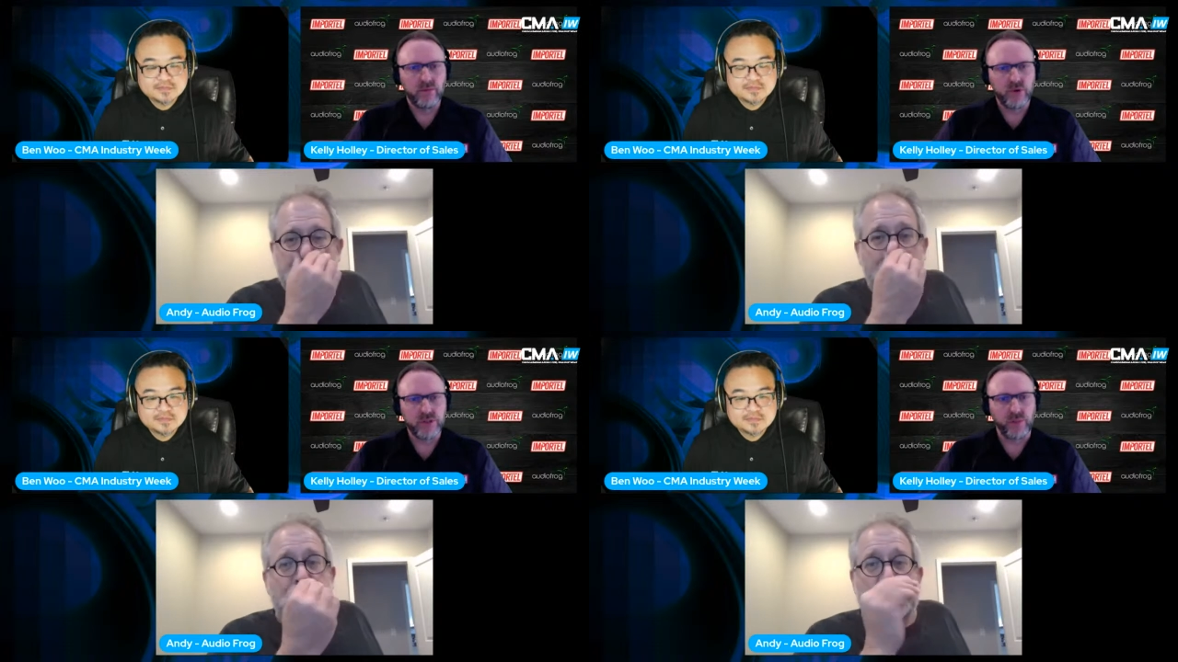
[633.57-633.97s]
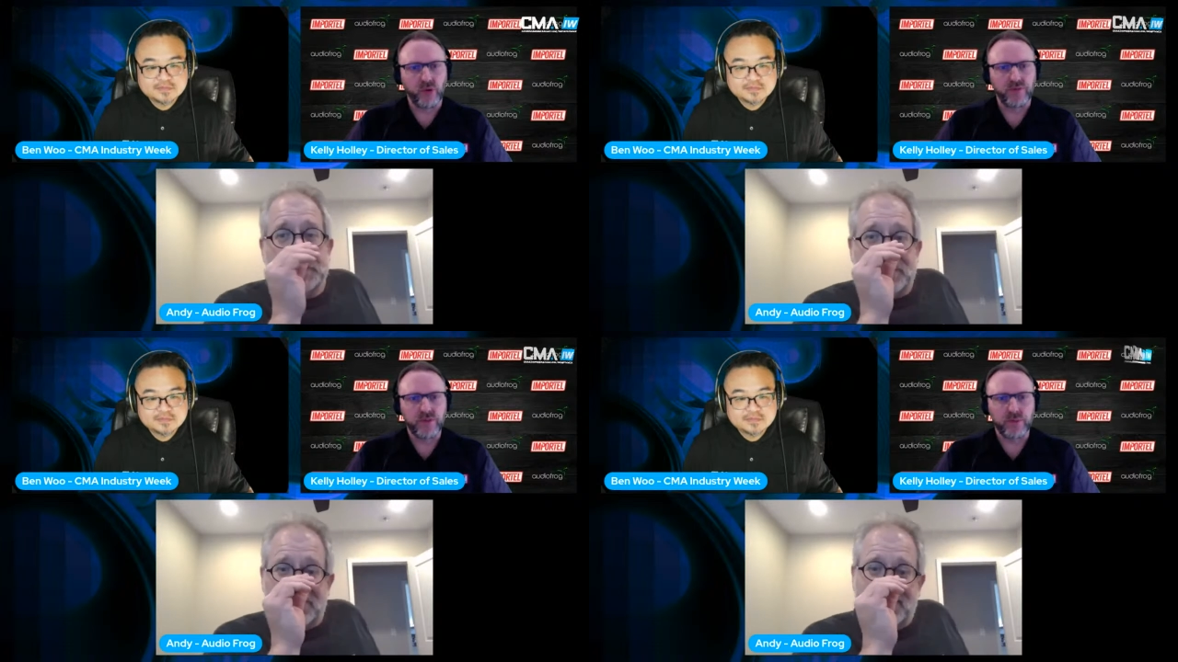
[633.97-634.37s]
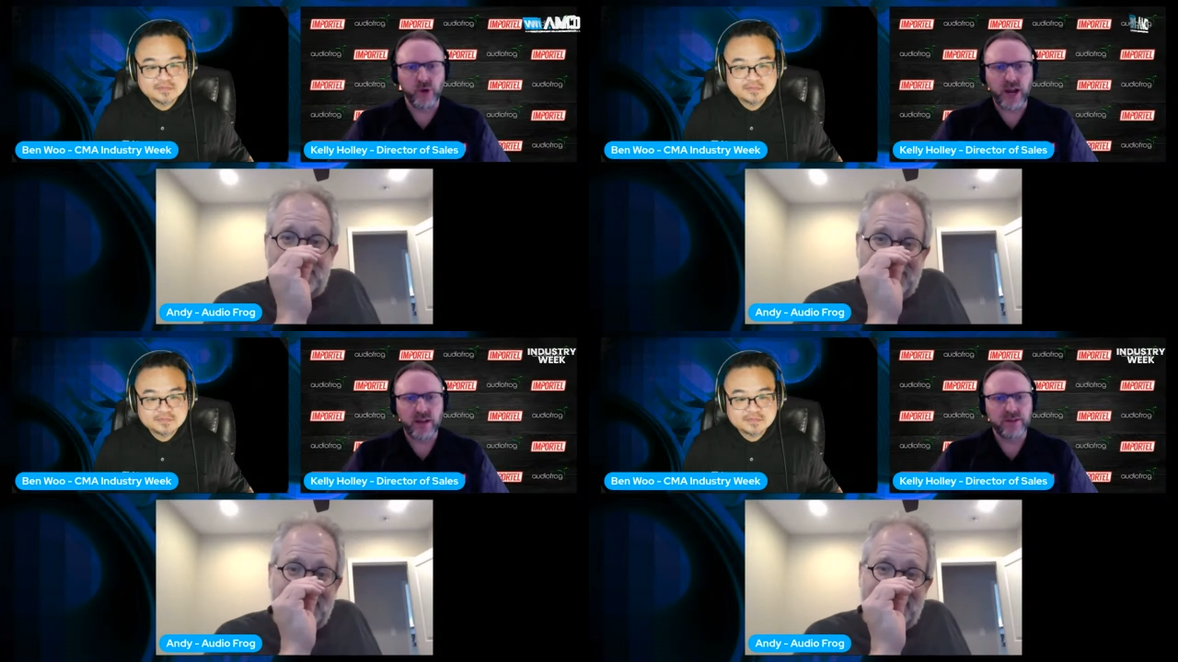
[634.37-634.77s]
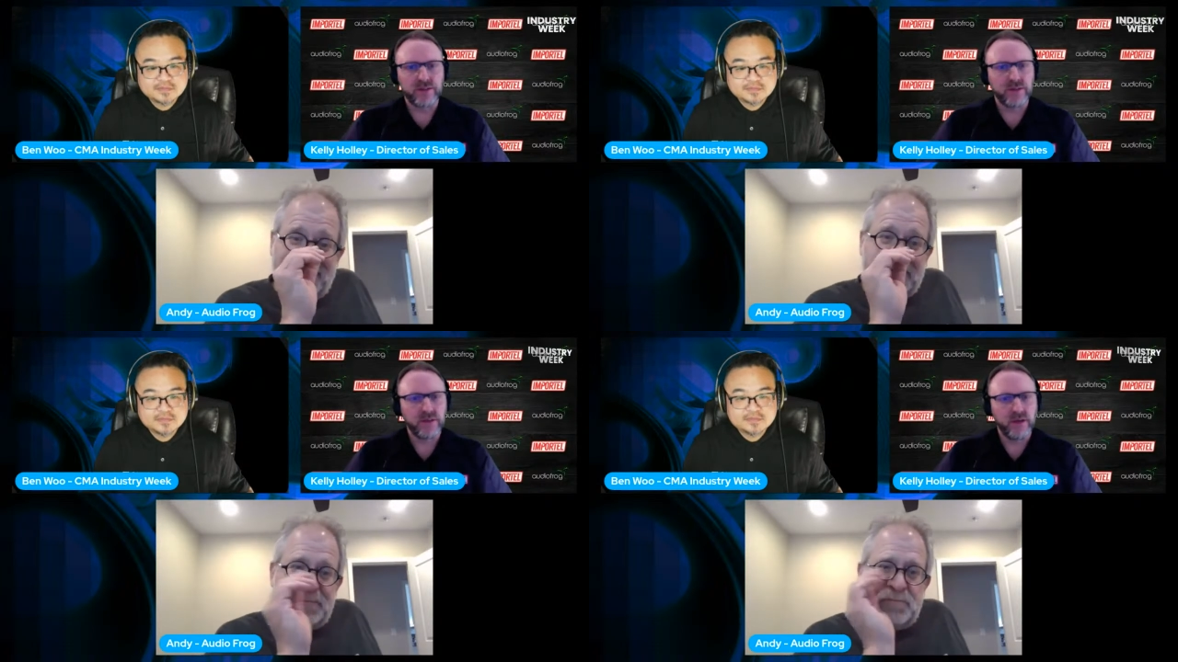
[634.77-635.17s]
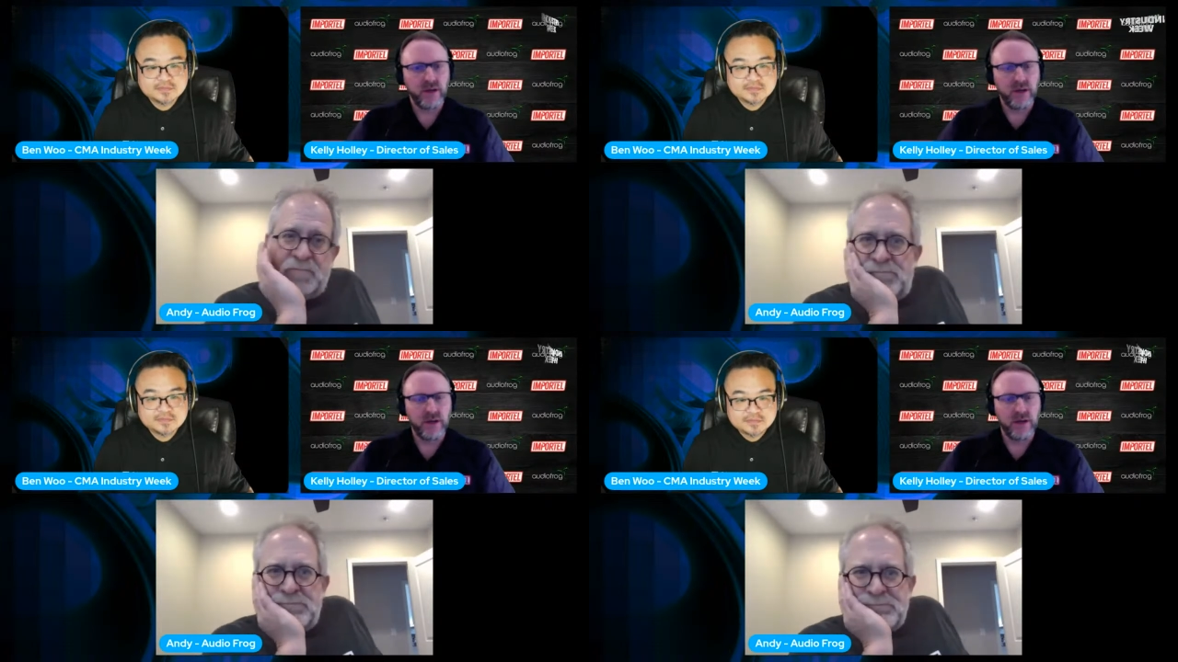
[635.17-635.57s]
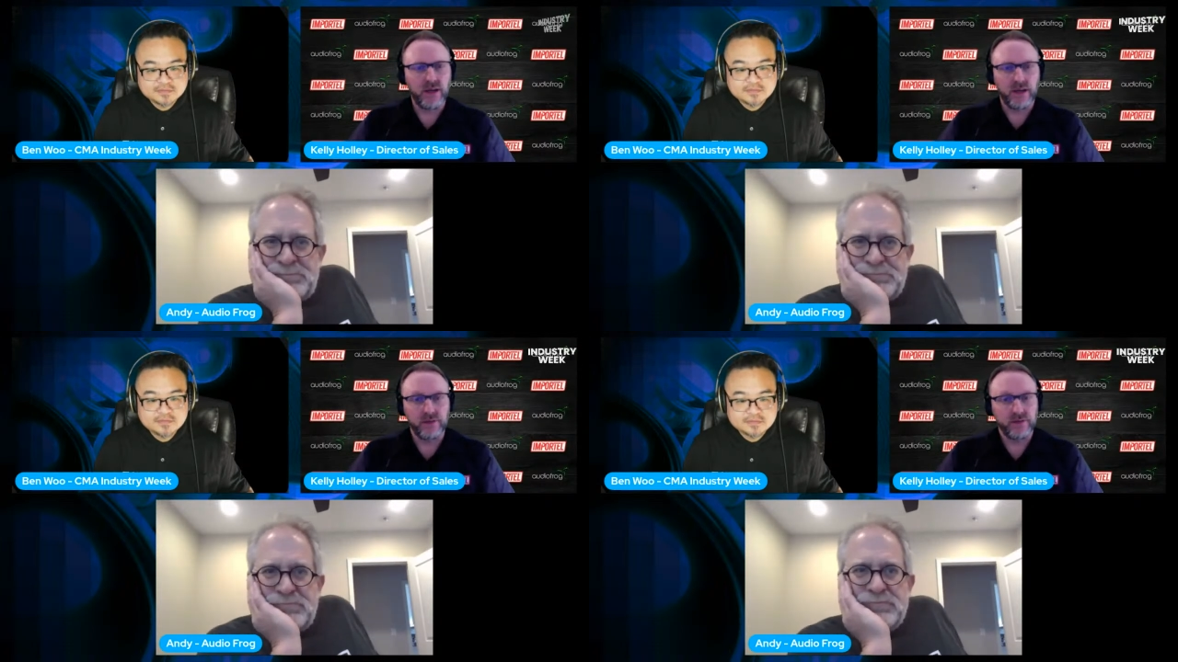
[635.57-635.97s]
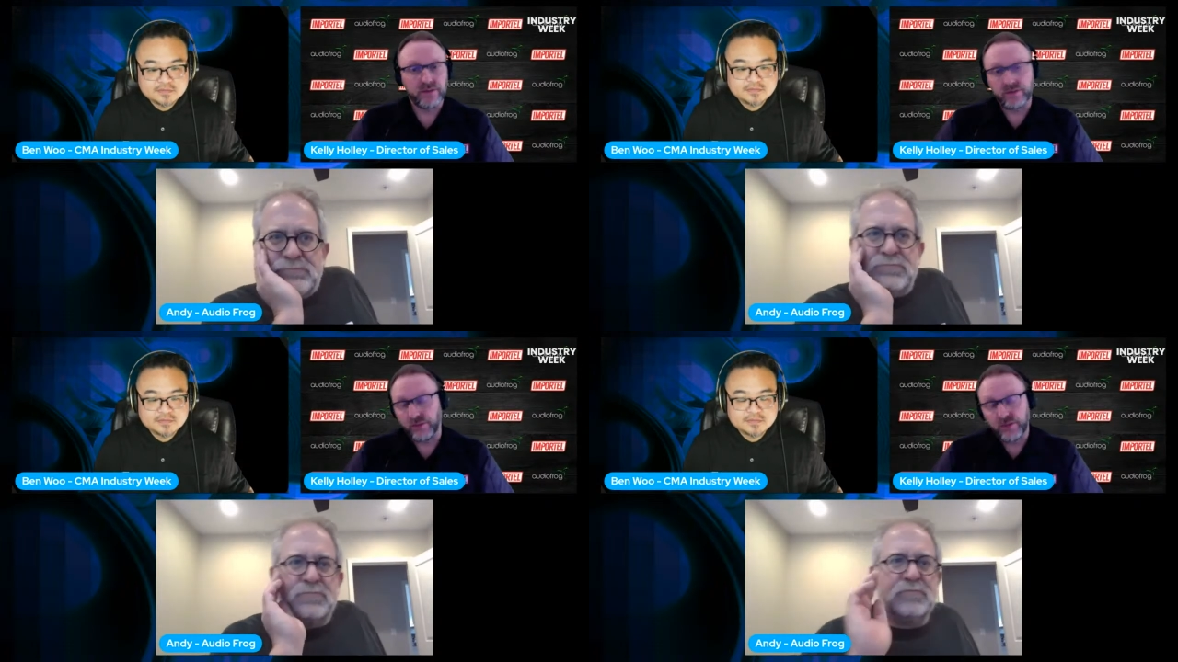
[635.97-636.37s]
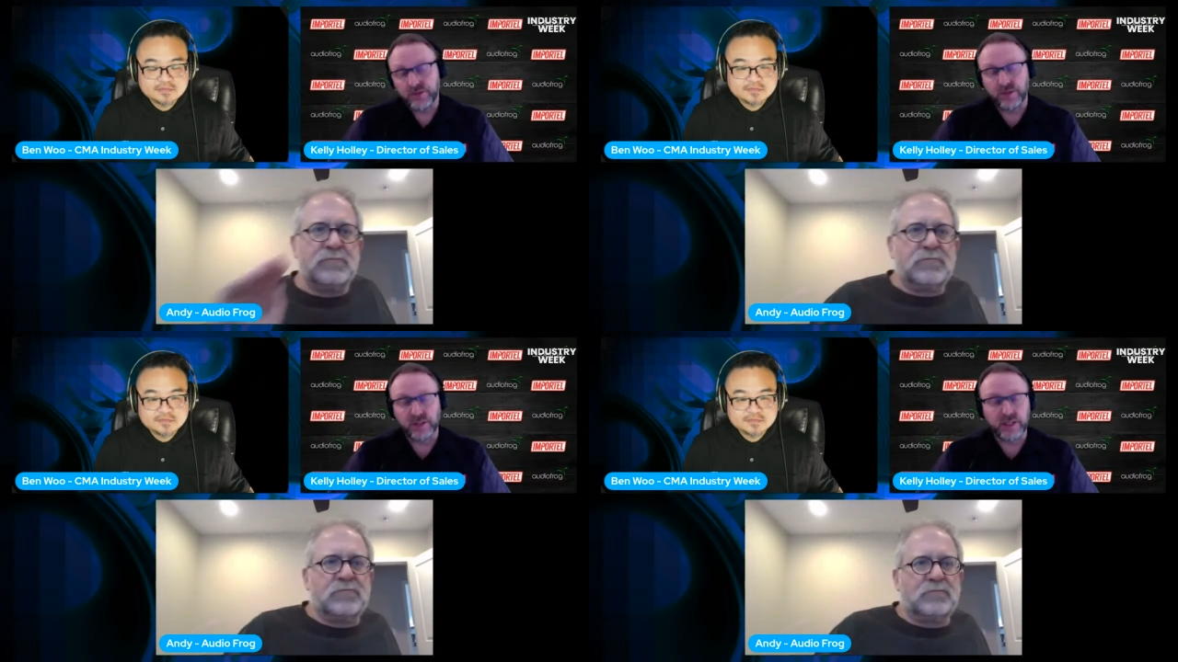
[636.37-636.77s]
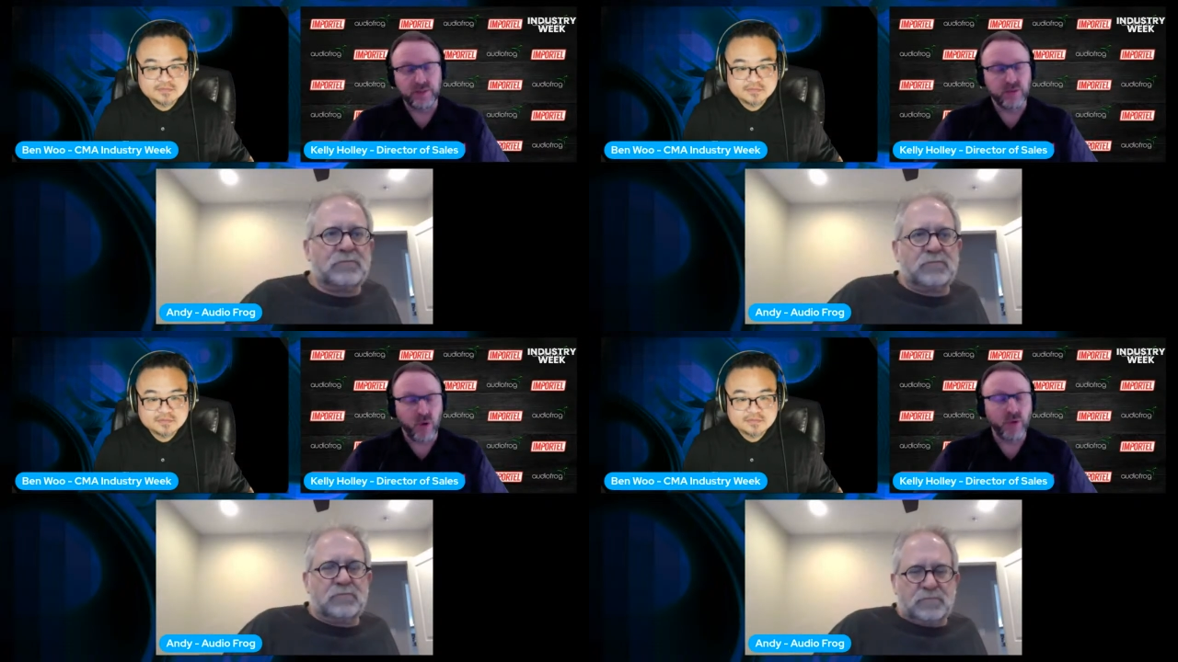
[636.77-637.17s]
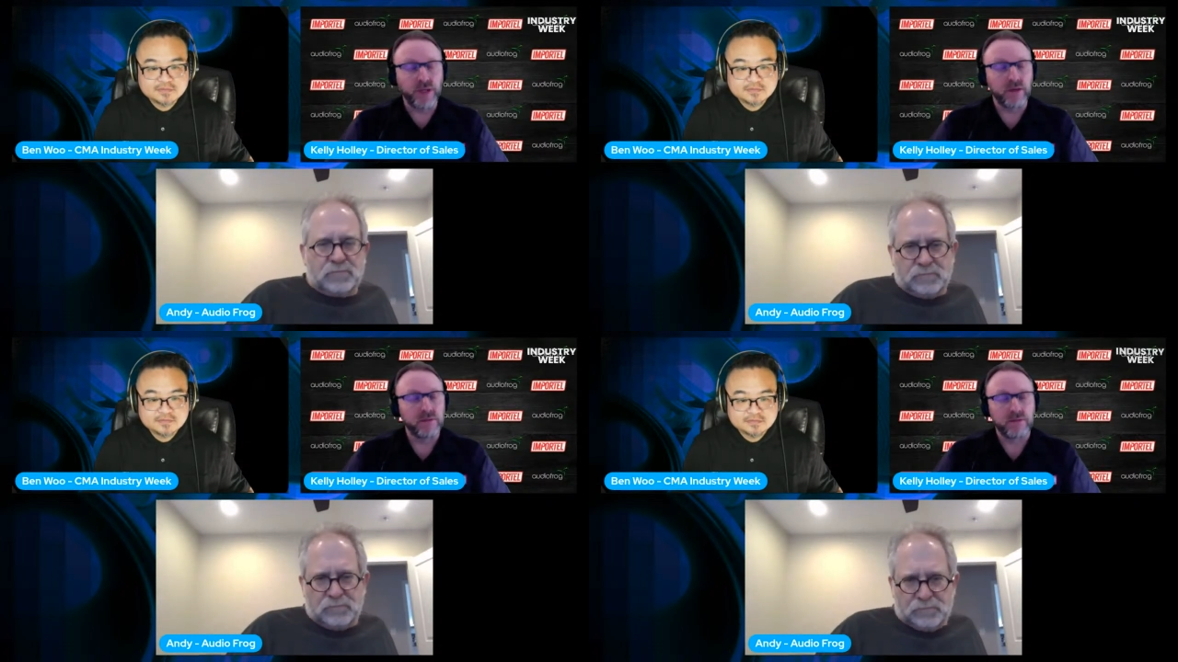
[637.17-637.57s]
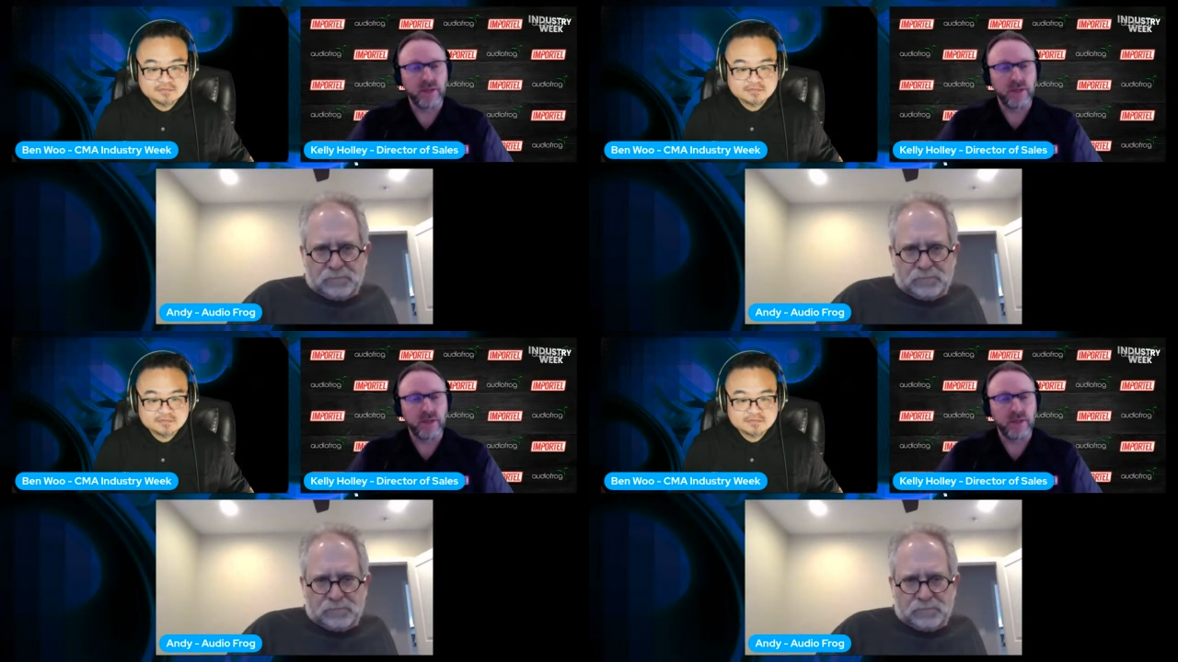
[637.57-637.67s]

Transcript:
Speaker 1: more support for the brand, uh, and we're just going to keep growing it.